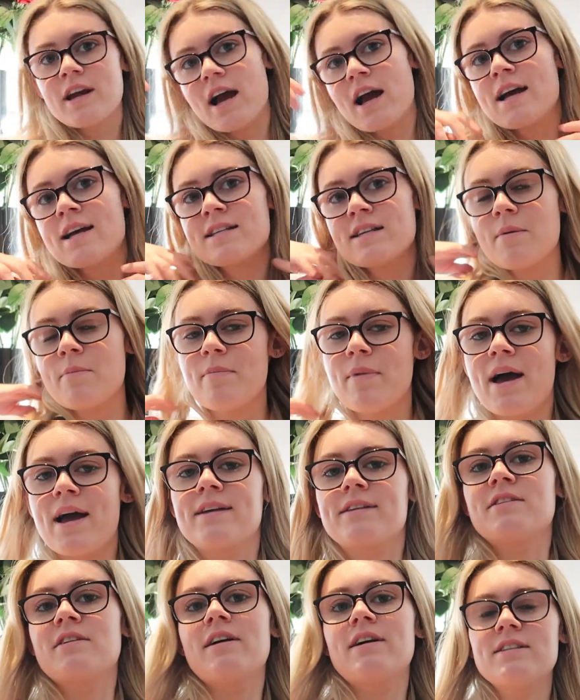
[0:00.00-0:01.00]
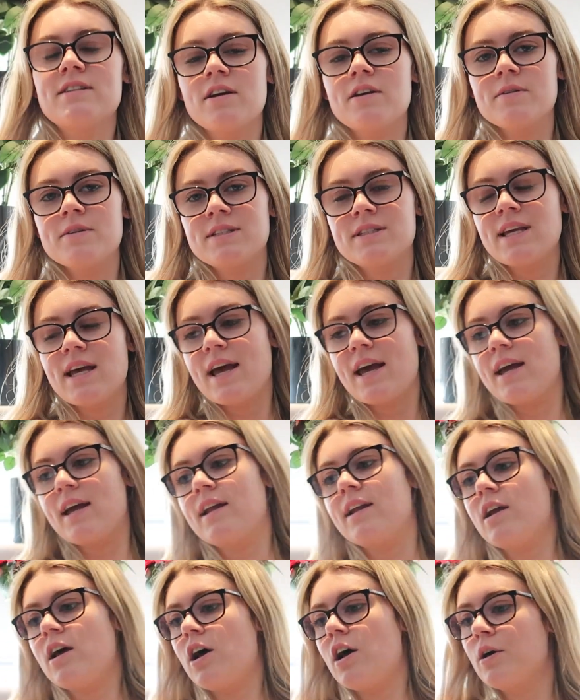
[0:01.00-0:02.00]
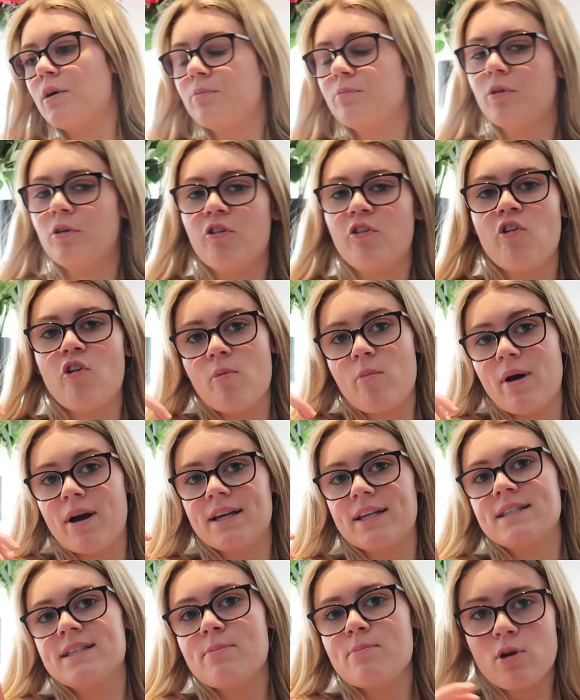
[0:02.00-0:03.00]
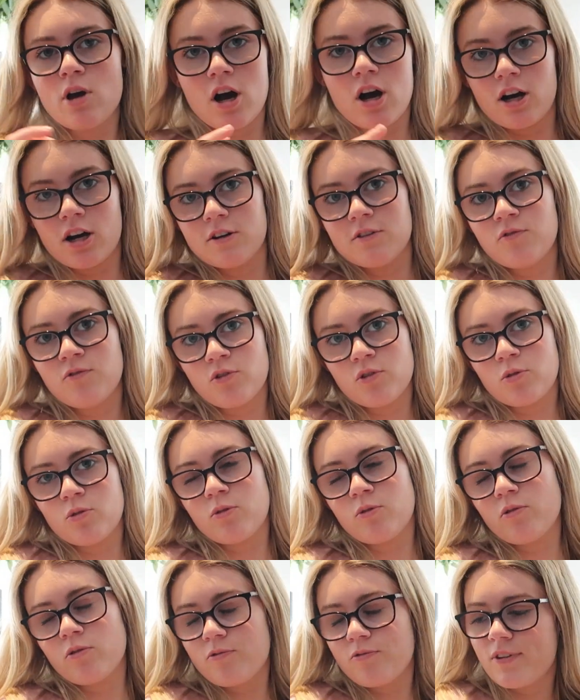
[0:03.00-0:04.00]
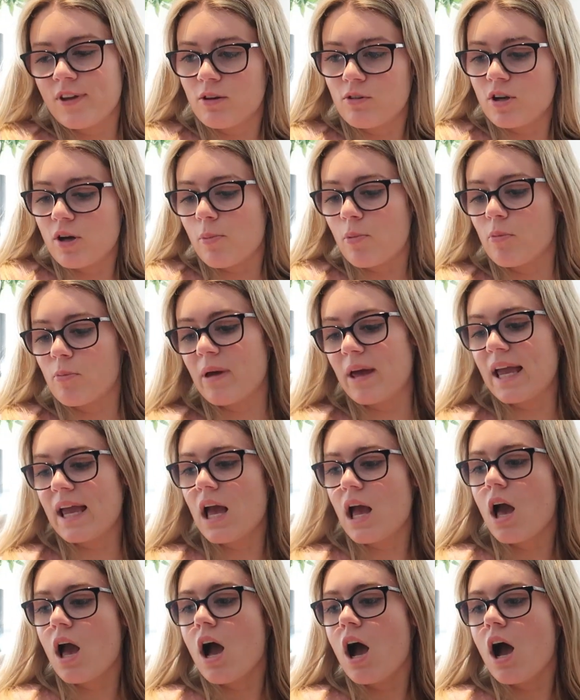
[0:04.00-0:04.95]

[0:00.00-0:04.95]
guys, I'm back. So as I was saying, before my SIM card filled up on me,